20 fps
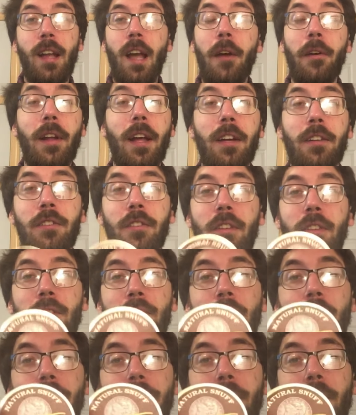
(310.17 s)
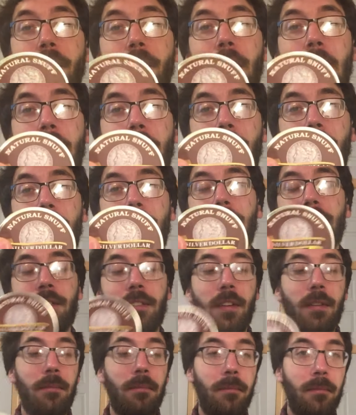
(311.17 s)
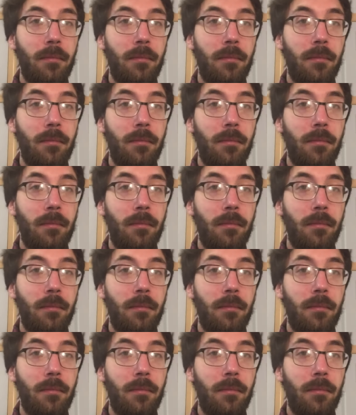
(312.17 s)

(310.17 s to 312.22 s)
I would actually so far out of these